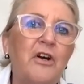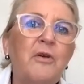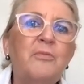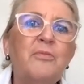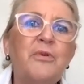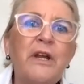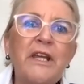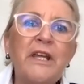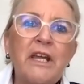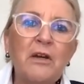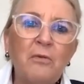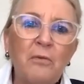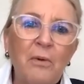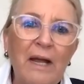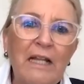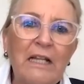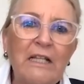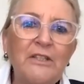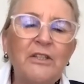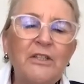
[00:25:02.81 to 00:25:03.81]
bringing
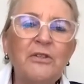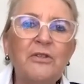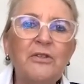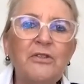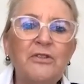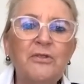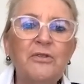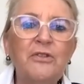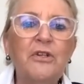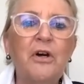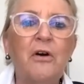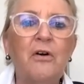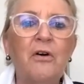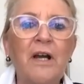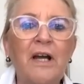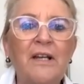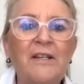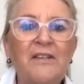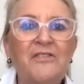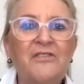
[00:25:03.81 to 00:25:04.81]
value to the
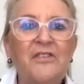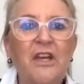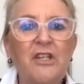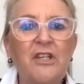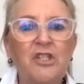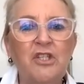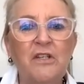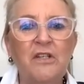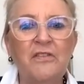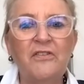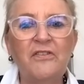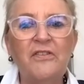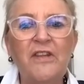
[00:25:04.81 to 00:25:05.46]
organizations,